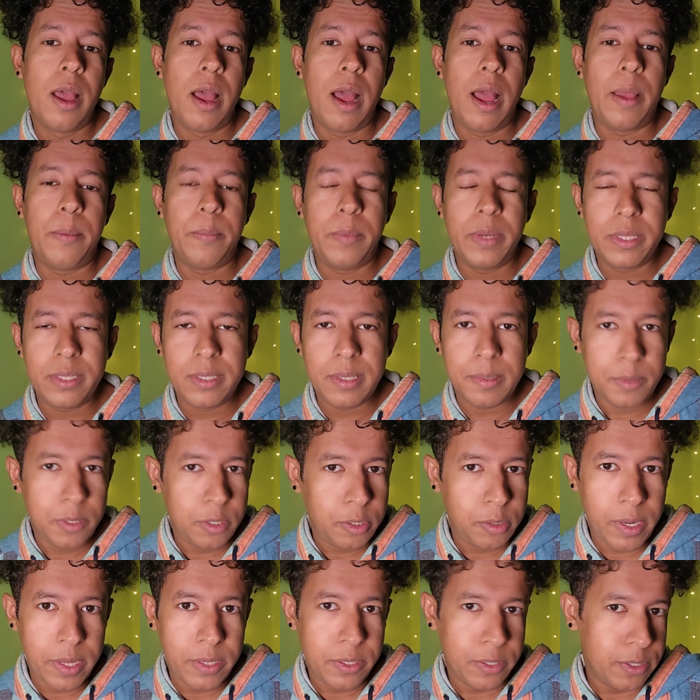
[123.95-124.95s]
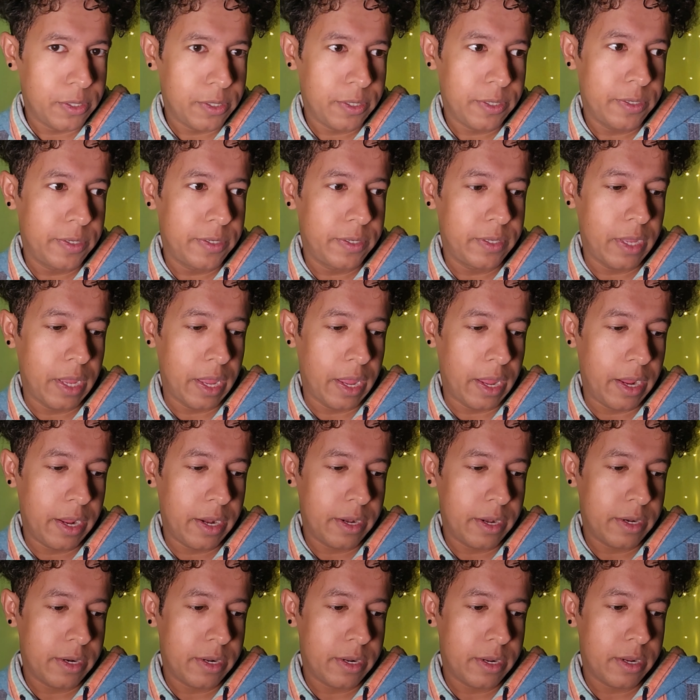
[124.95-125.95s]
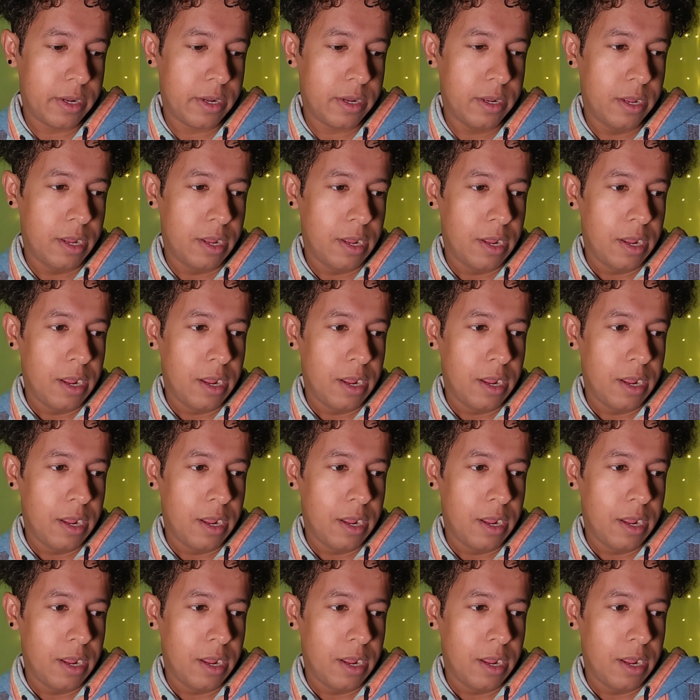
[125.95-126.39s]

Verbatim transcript: I met some strangers and uh,